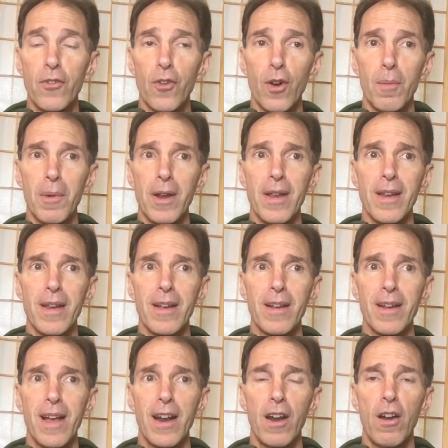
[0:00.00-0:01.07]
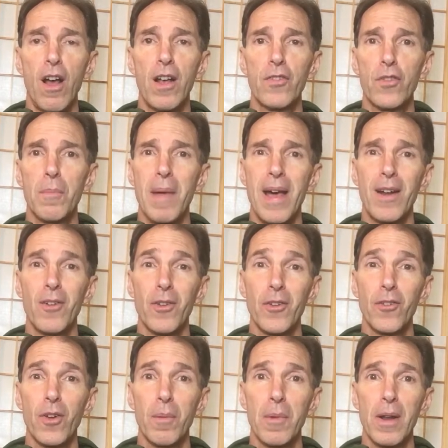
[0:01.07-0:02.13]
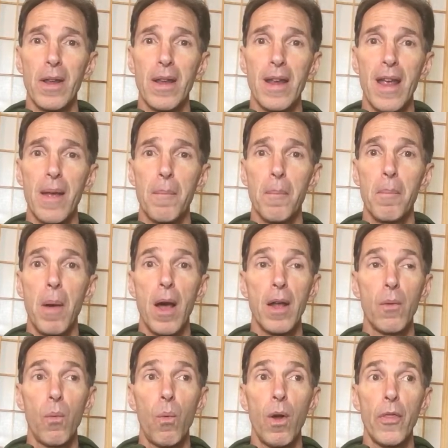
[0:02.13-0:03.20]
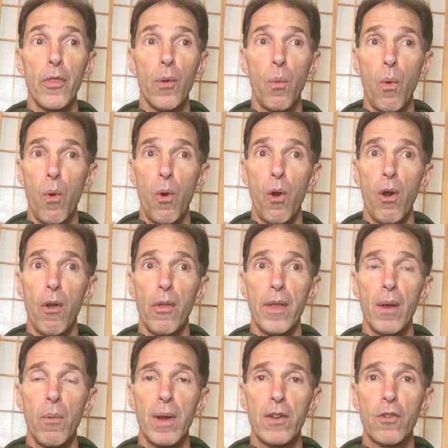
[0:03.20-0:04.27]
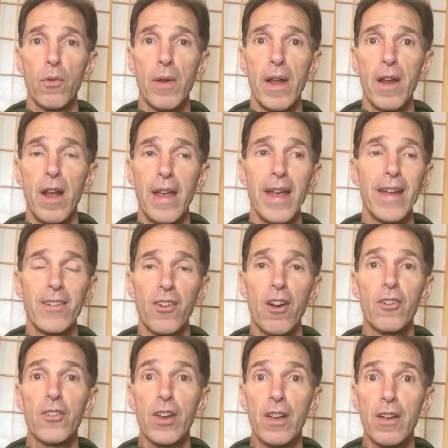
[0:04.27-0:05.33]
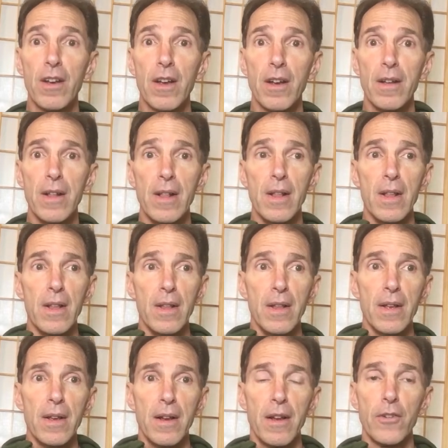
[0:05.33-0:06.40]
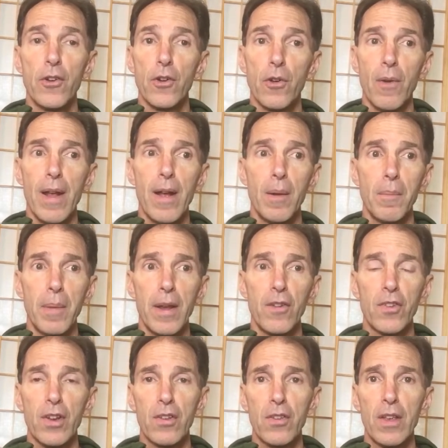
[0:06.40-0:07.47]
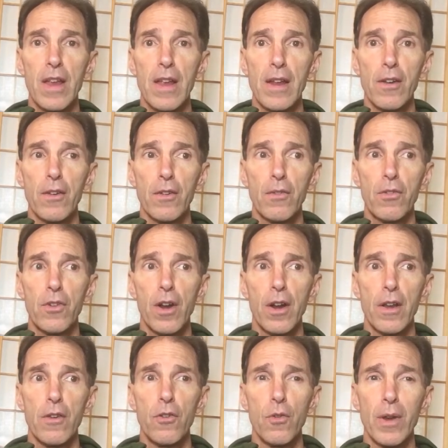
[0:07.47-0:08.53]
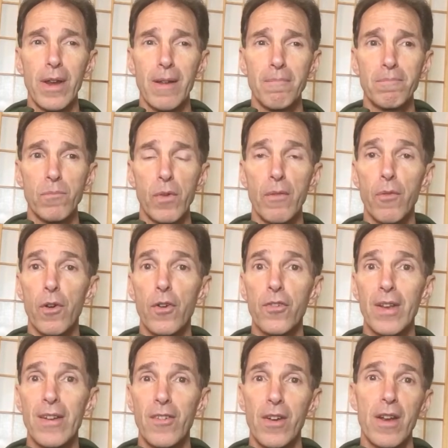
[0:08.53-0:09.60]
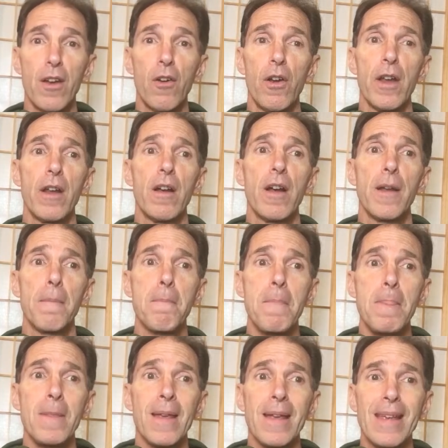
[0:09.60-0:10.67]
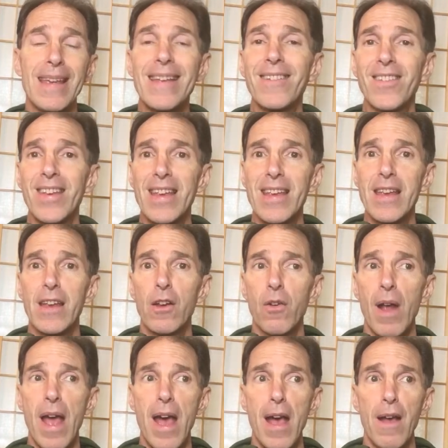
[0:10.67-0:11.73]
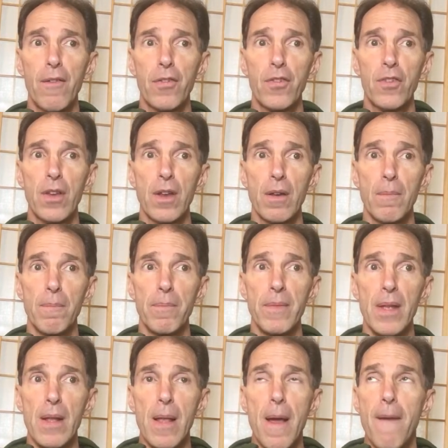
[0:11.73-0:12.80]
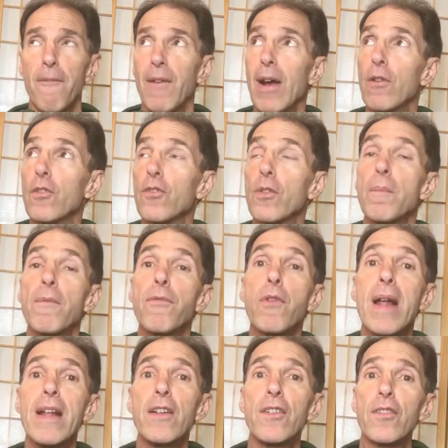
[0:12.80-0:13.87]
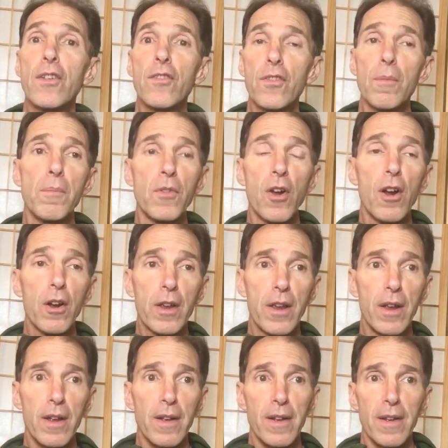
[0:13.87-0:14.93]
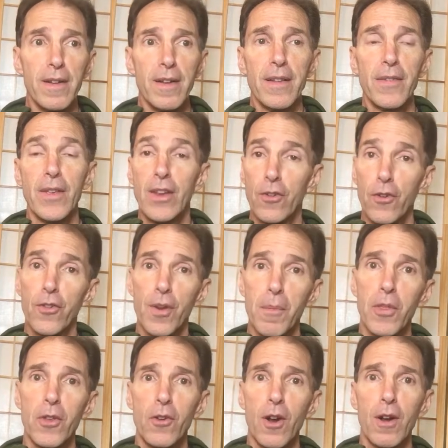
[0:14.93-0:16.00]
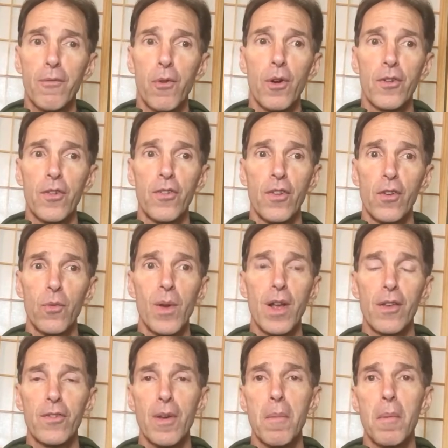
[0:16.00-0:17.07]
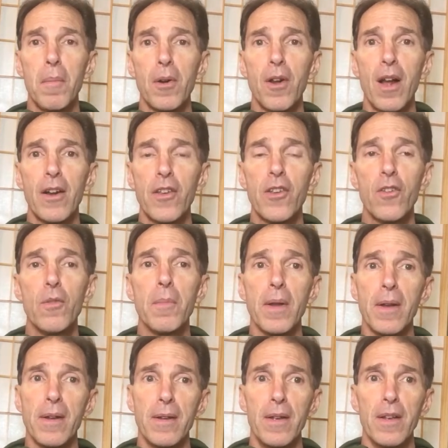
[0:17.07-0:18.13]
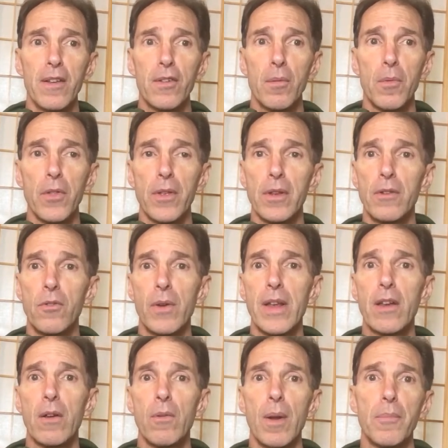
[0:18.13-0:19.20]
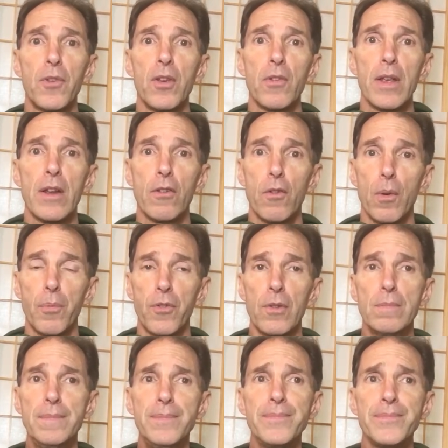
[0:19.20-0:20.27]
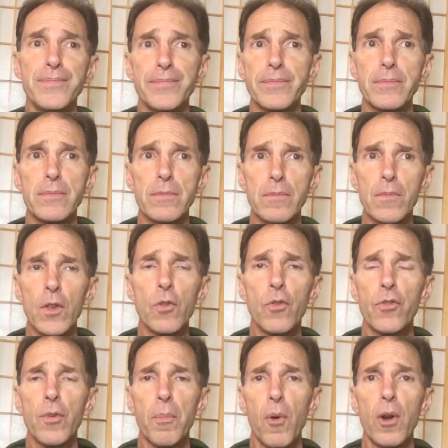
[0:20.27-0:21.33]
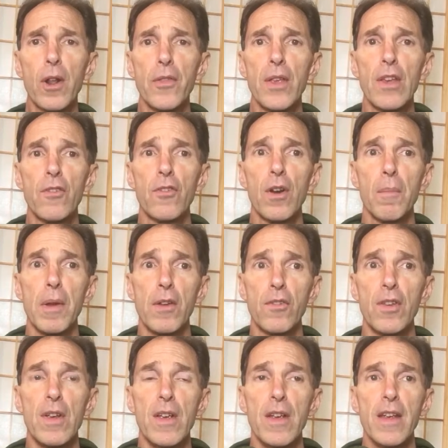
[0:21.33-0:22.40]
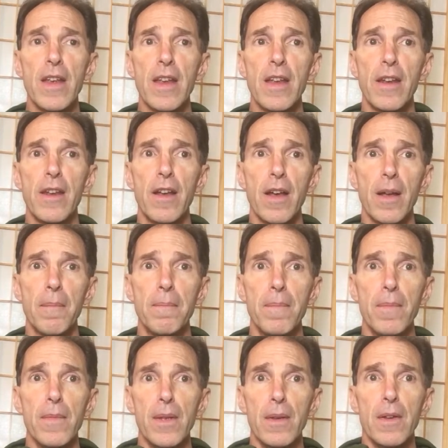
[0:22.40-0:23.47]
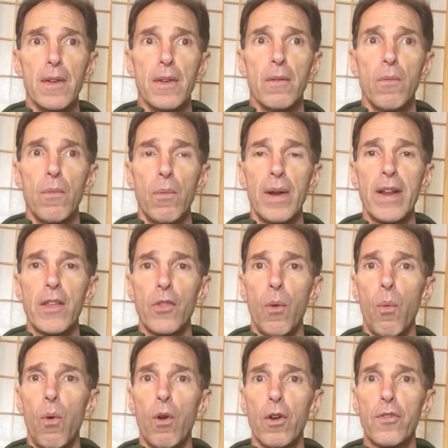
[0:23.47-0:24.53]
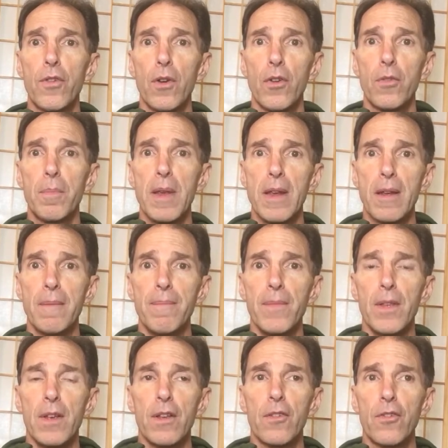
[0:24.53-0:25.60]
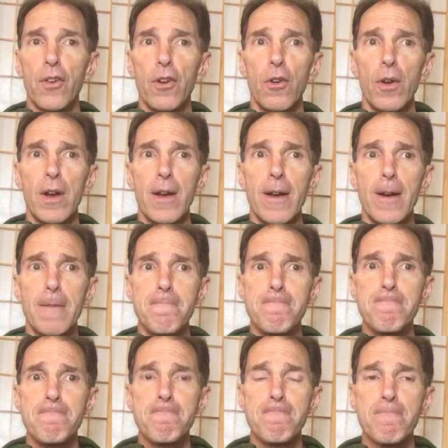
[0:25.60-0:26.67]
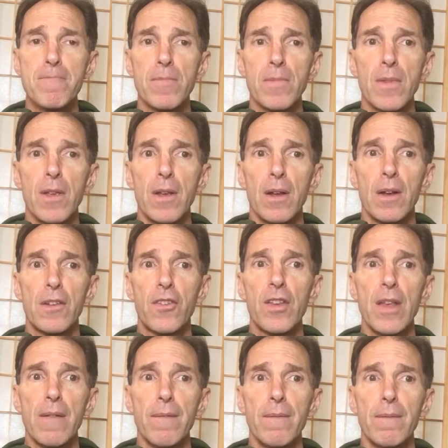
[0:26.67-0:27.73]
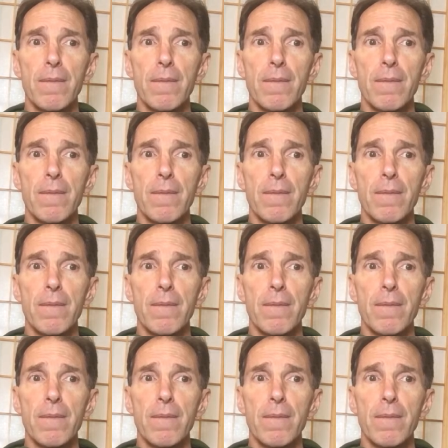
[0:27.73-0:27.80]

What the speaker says: Germany kind of lost the battle in Germany, but won the war. They went to Antarctica, underground basically, and started doing reverse engineering on ET crafts and found some friends in some dark, and these are some of the dark forces as well. Some of them are not human. Some of the Draco-reptilian groups who supported these Germans in winning the war, so to speak. So let's see.